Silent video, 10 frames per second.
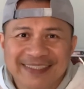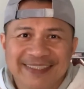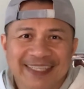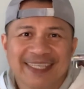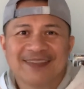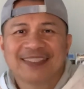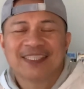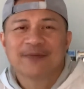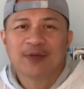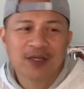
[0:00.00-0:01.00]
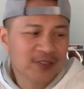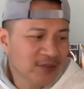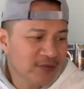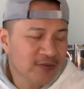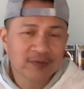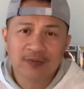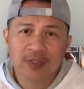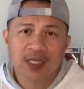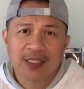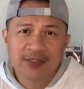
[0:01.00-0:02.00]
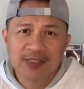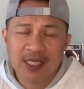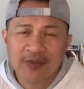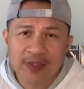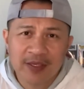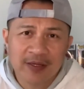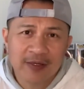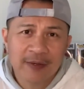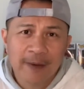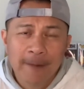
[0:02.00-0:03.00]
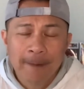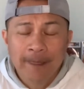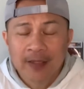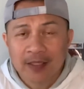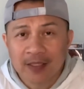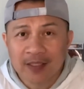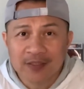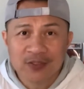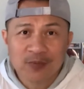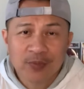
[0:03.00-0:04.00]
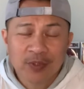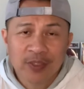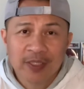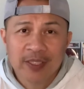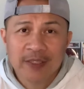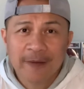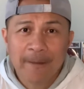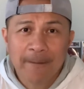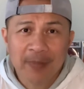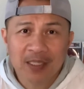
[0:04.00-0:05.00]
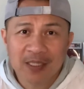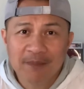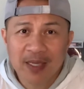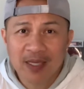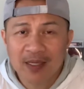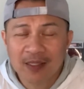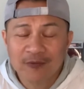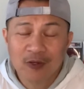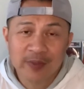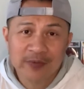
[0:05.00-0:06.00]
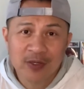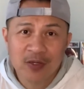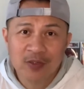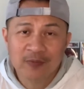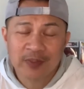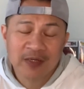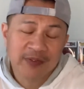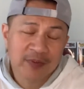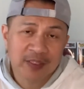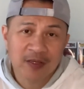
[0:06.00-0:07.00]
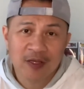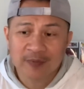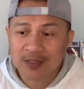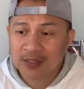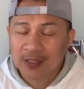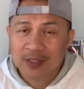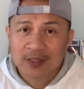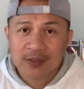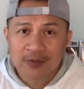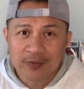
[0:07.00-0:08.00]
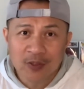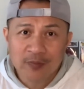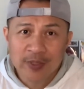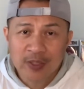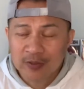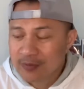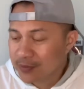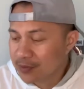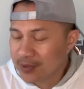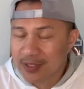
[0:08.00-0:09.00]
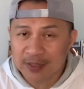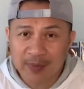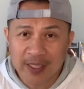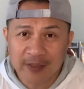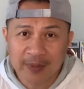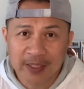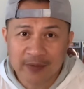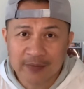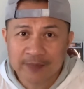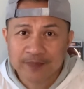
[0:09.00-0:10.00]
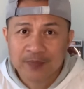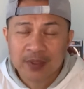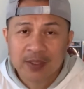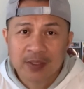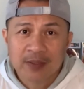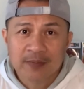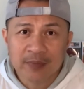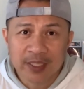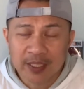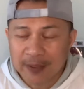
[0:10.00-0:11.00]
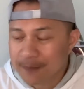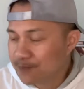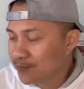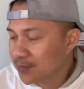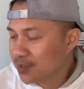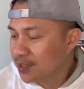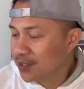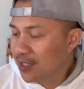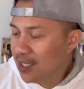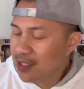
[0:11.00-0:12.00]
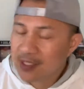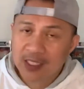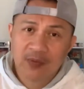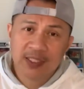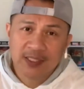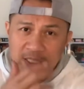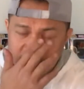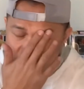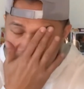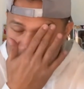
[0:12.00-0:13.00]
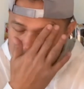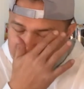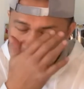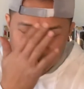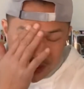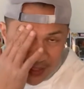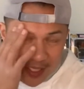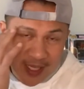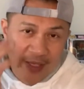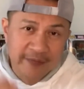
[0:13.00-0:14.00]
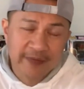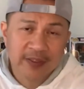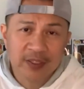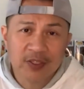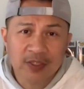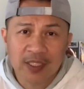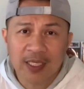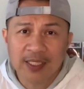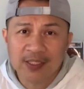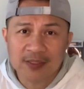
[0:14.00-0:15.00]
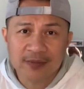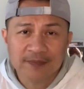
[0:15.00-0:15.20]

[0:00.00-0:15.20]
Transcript: Hey, what's up, all you new collectors out there? It's your boy, Melly Mel, Romeo Rome, whatever you want to call me. Romeo, doesn't matter, man. But today I want to talk about what you should have in your collection.